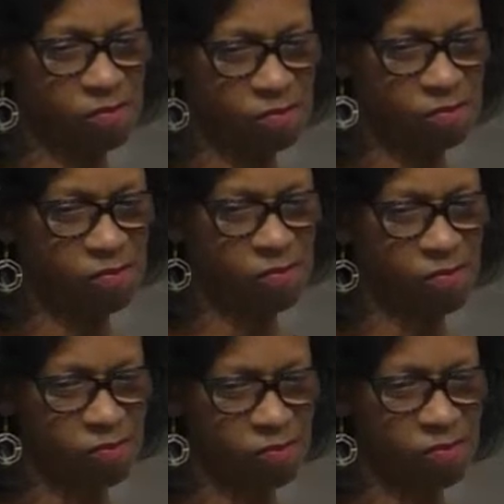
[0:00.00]

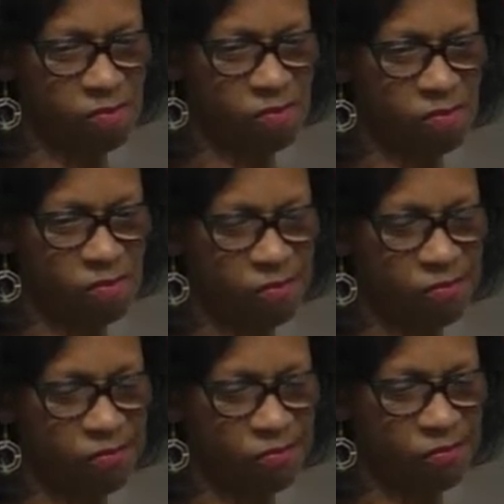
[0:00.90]

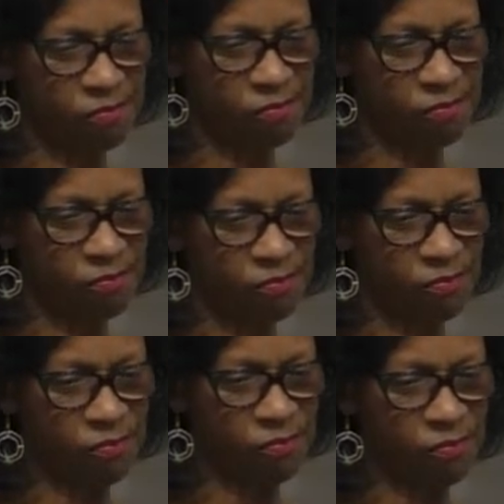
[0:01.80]

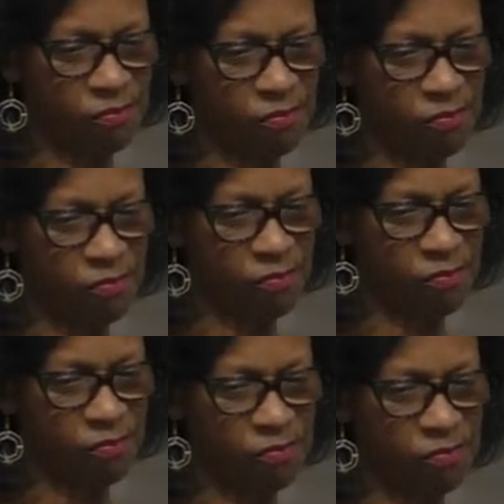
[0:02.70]

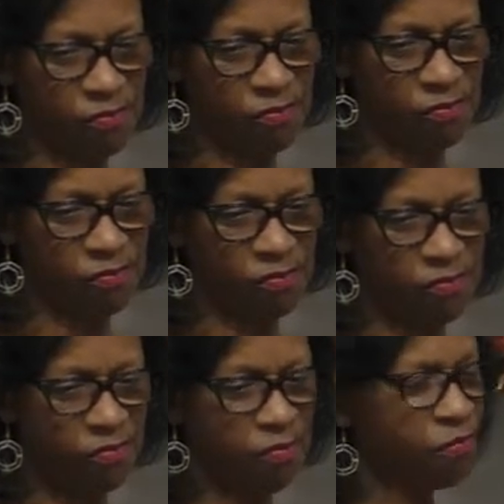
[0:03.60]

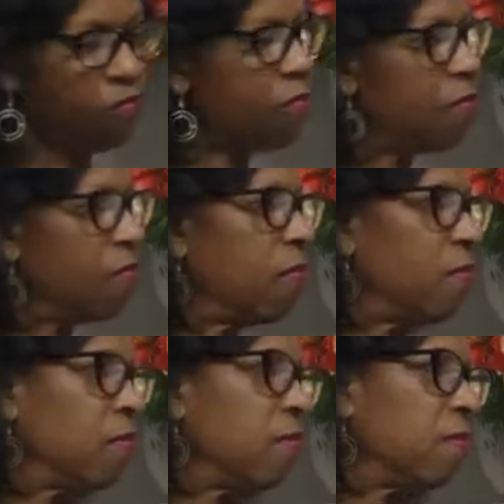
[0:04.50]

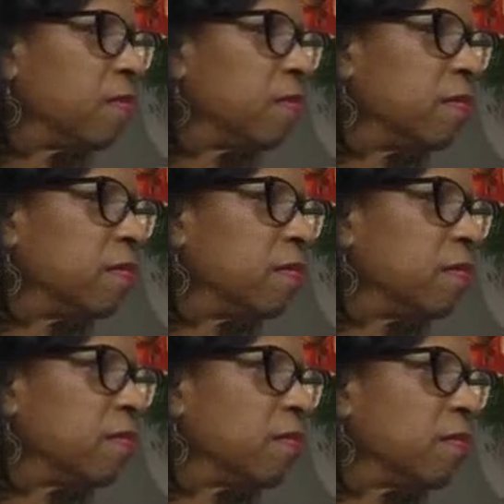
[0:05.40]

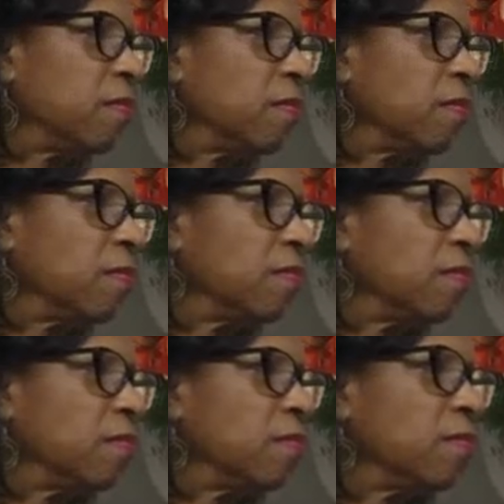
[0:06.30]

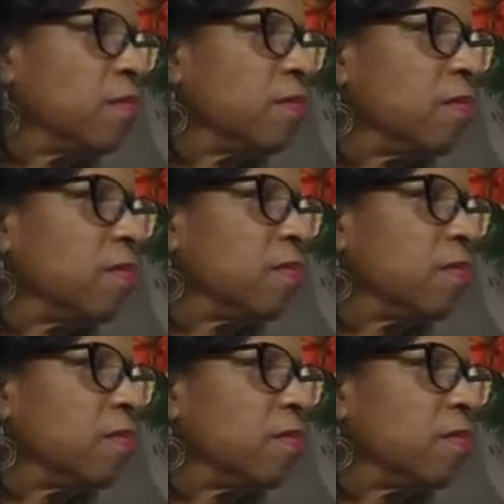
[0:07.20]
This person isn't speaking.